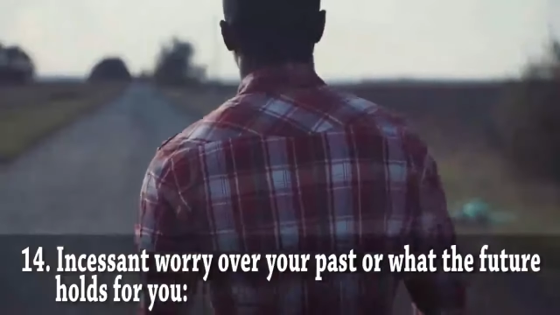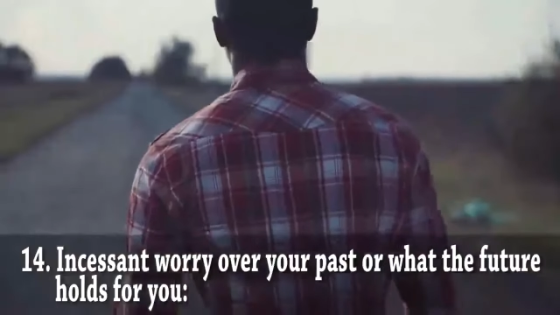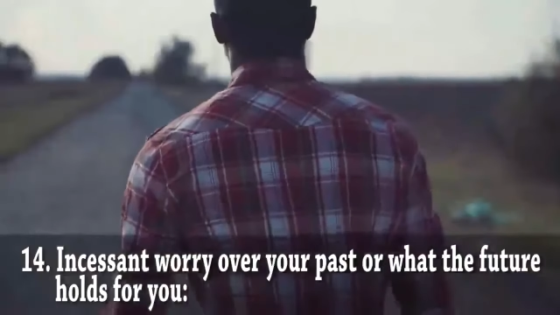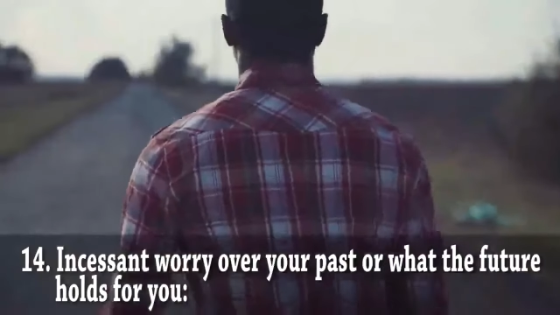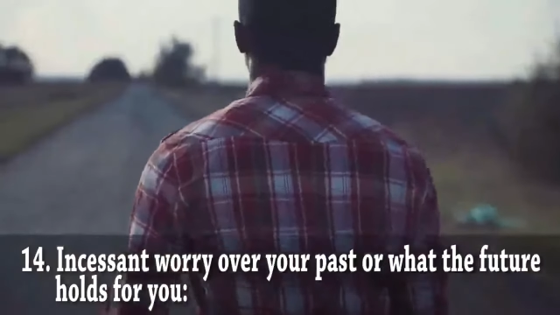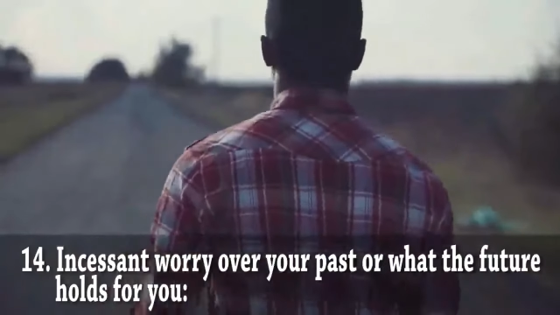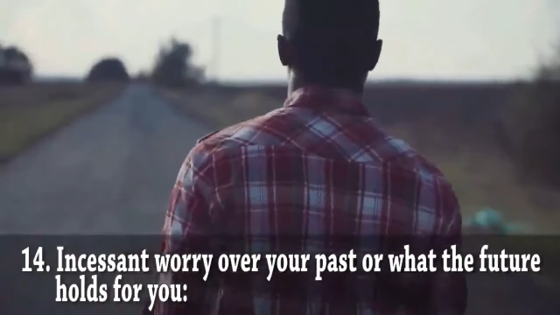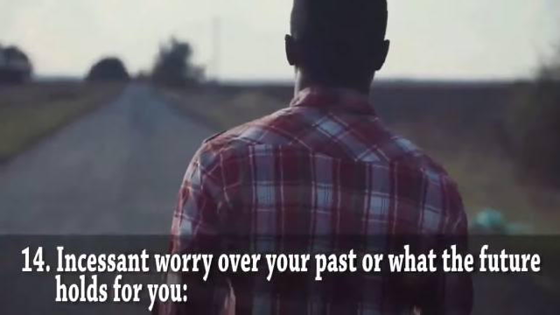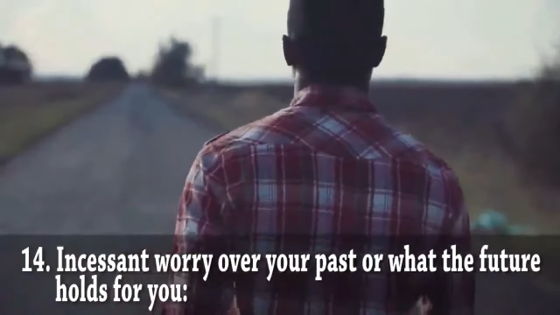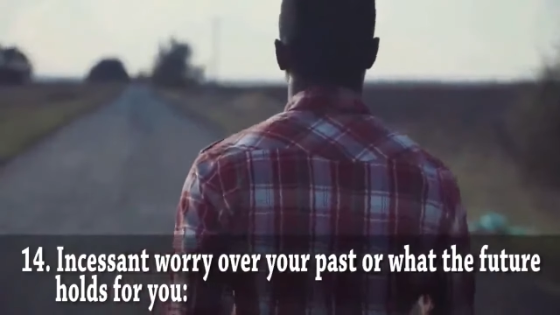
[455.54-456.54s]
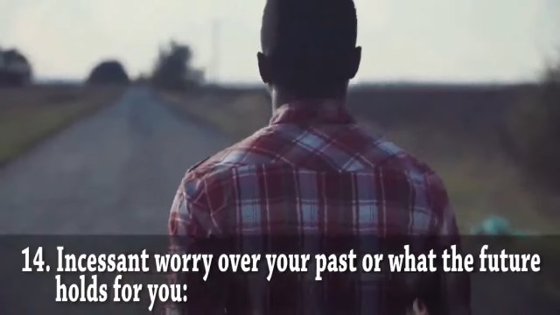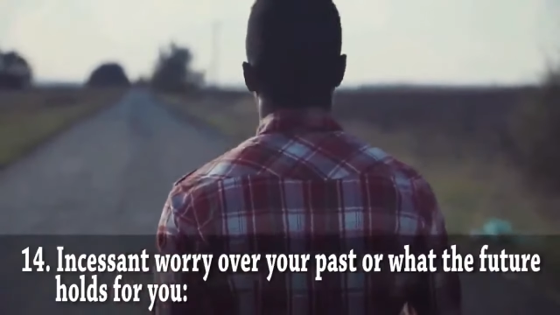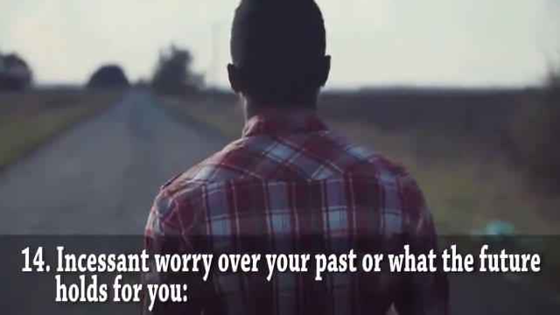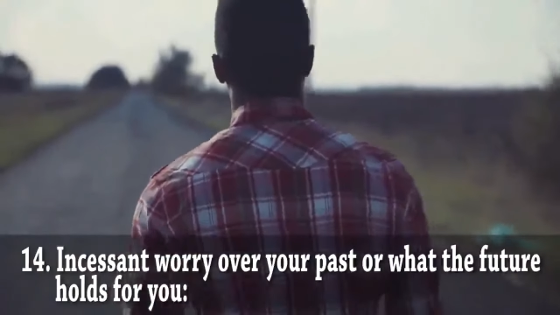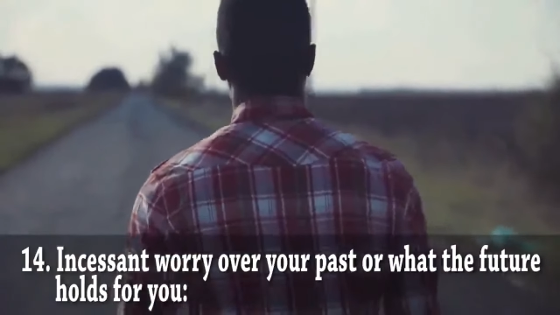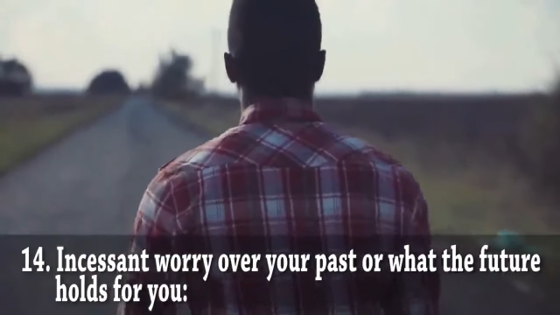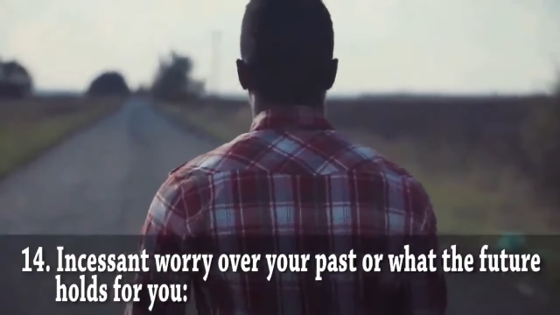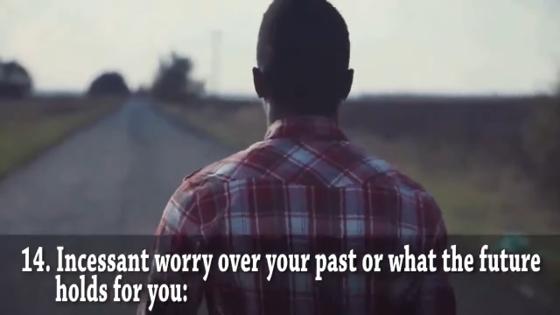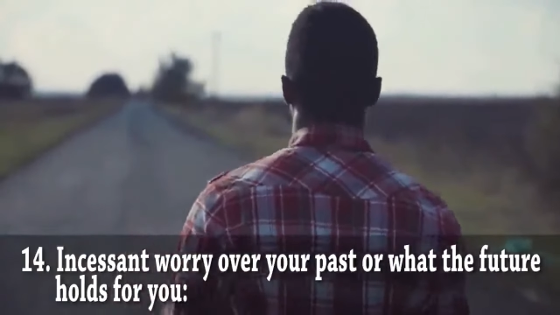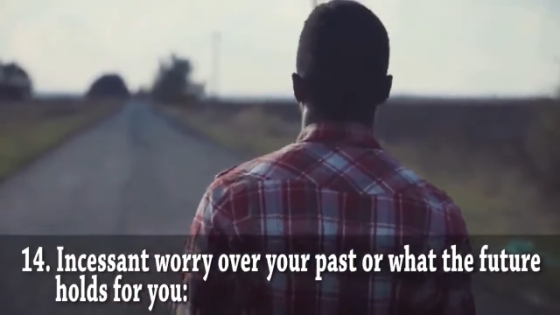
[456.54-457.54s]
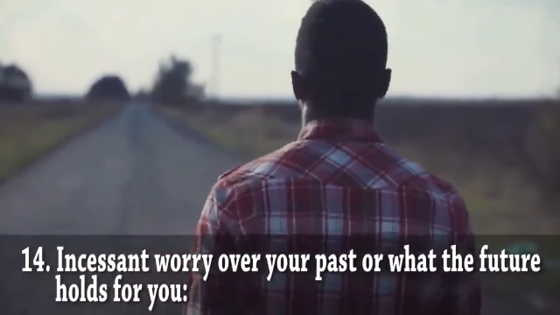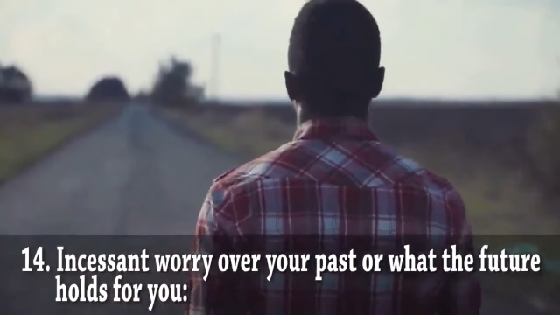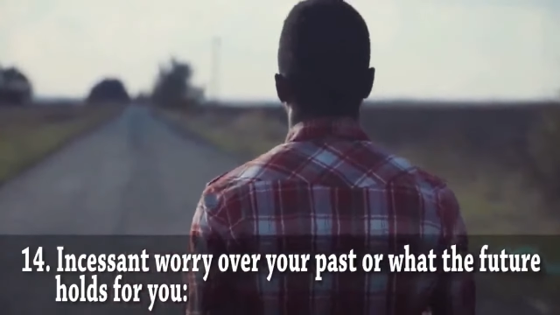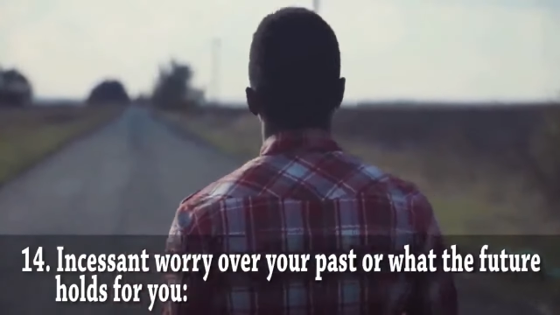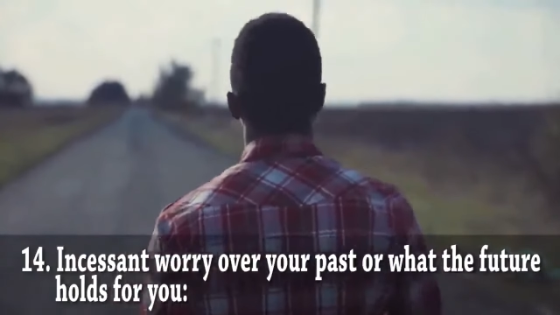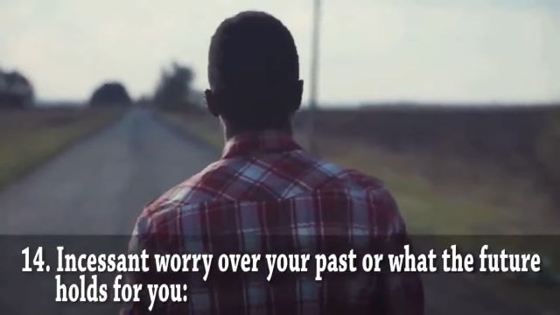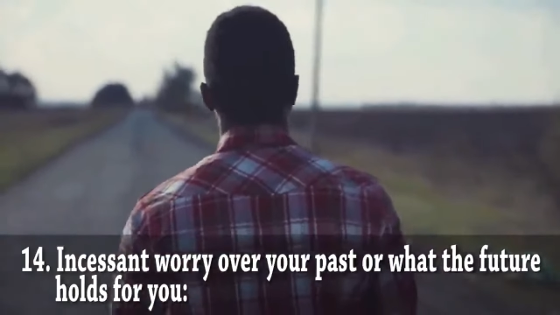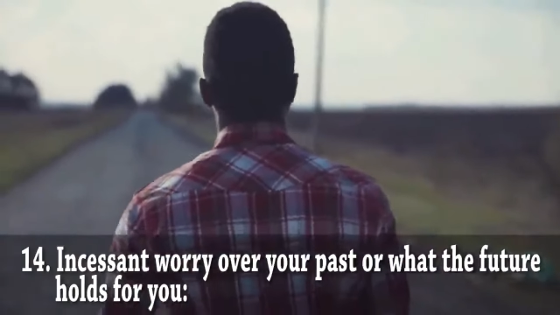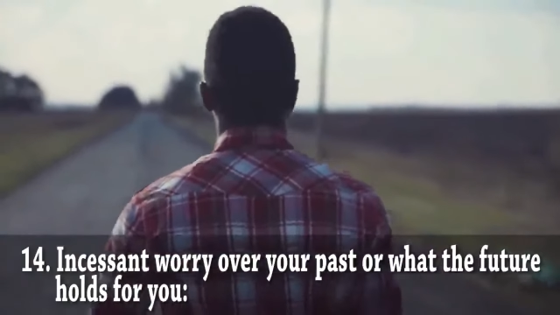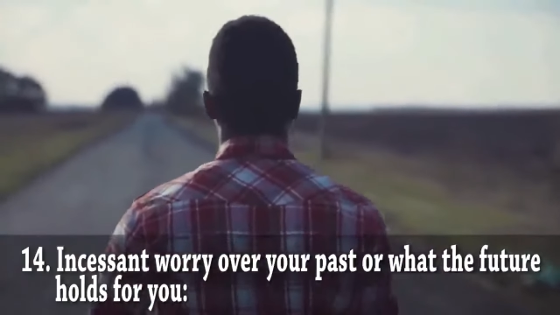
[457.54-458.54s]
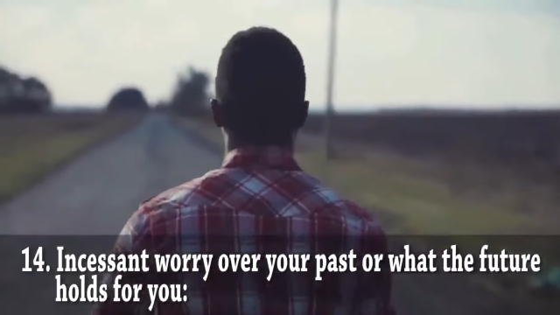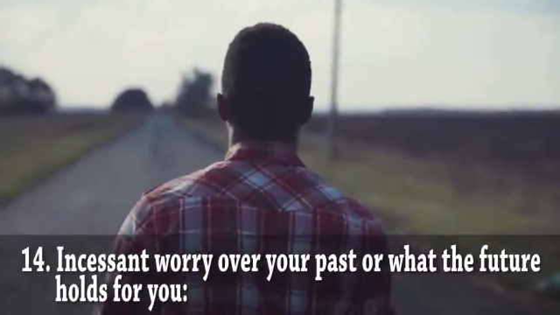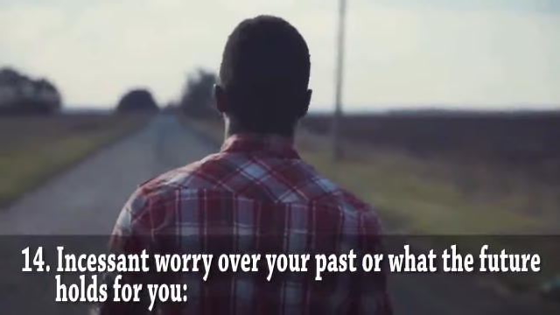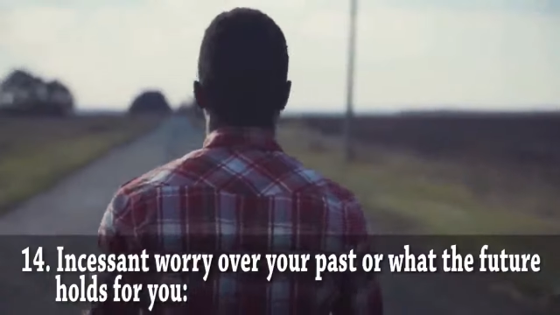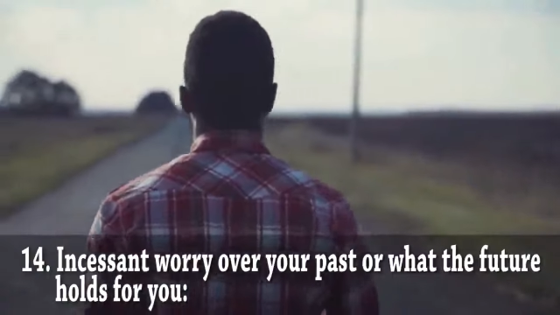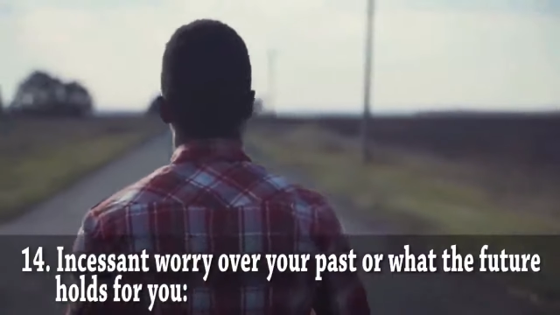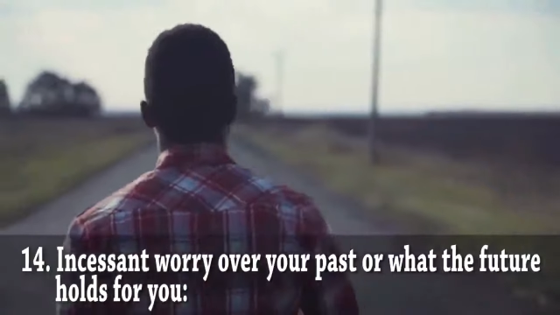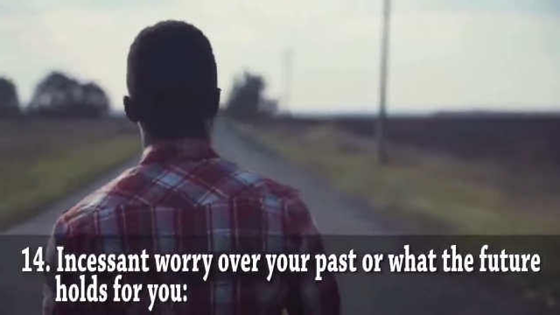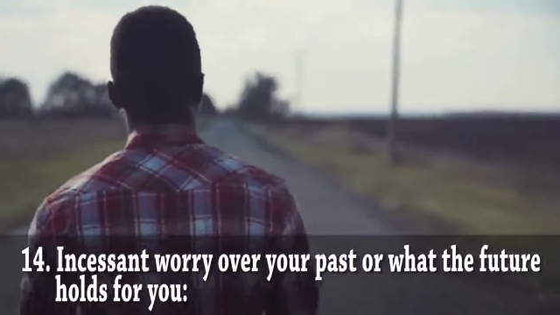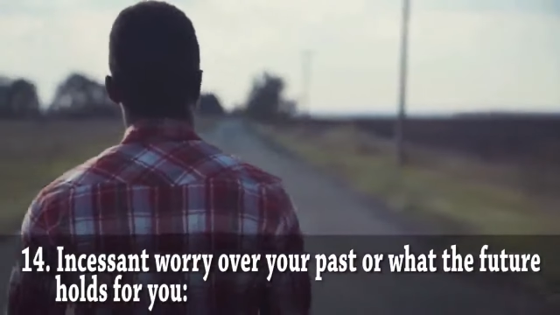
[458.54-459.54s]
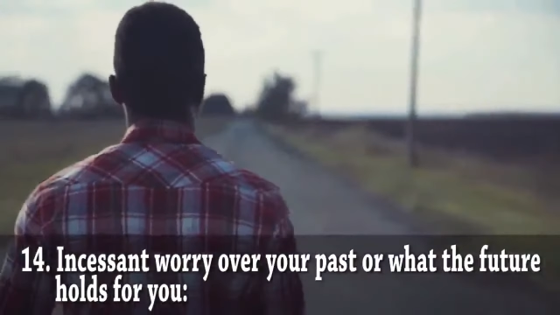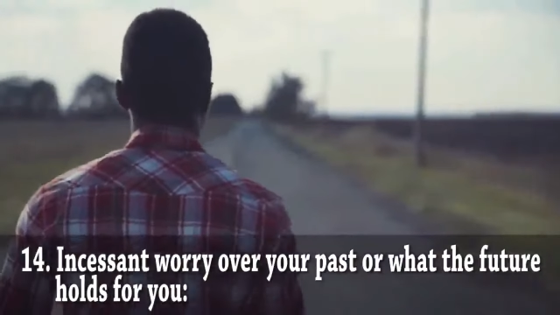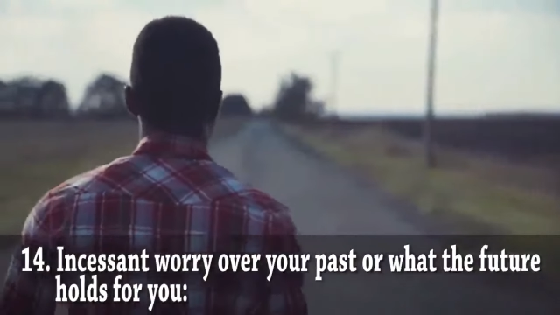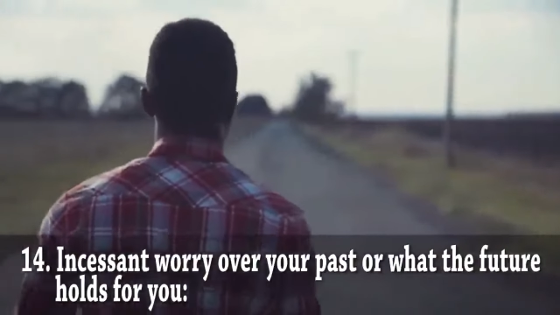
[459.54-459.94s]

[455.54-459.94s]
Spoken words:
[unreadable: no face in view]